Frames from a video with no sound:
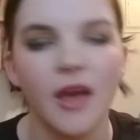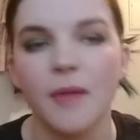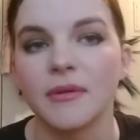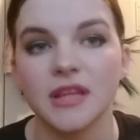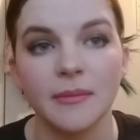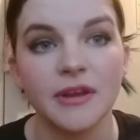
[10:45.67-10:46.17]

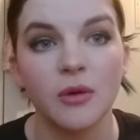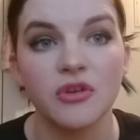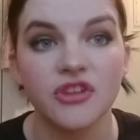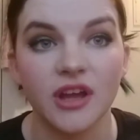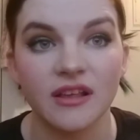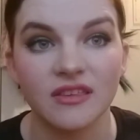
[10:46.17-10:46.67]
But let me know what
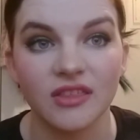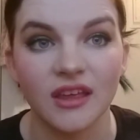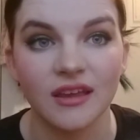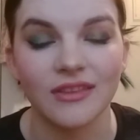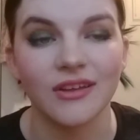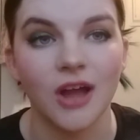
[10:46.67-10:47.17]
you guys
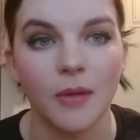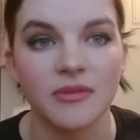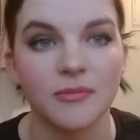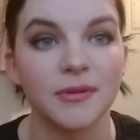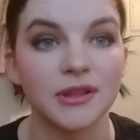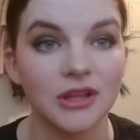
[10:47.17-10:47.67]
think in the comments
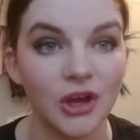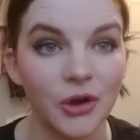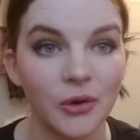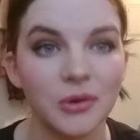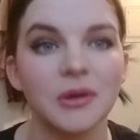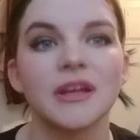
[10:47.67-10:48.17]

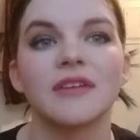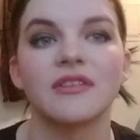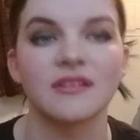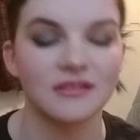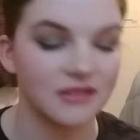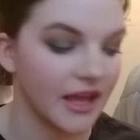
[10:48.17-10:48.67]
below. Give
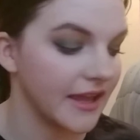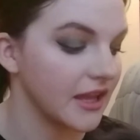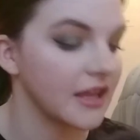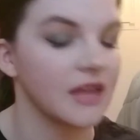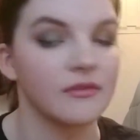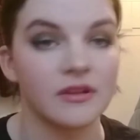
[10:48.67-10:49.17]
this a
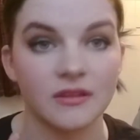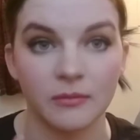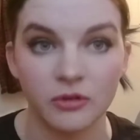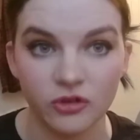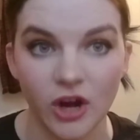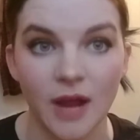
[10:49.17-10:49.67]
like, give it a
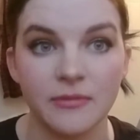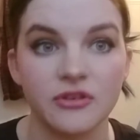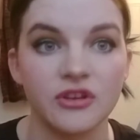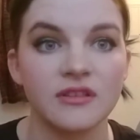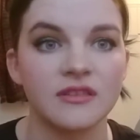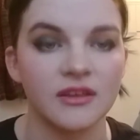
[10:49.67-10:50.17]
subscribe so
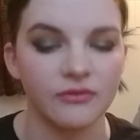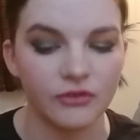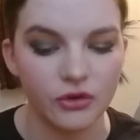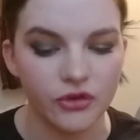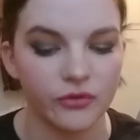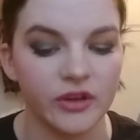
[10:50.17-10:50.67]
you can see
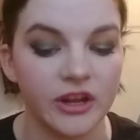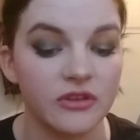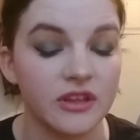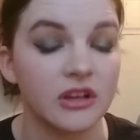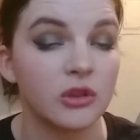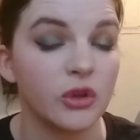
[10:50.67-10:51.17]
future
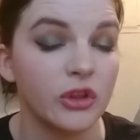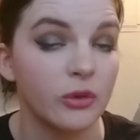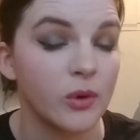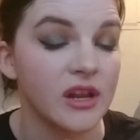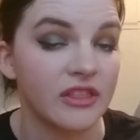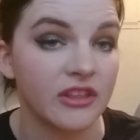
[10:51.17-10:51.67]
videos, including the
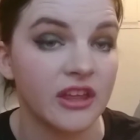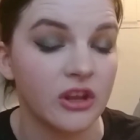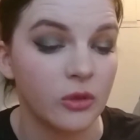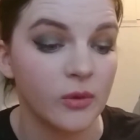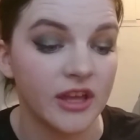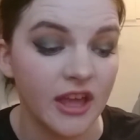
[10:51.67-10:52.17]
one at the end of
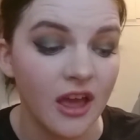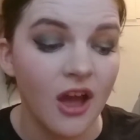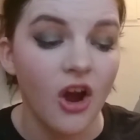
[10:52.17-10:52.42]
the week.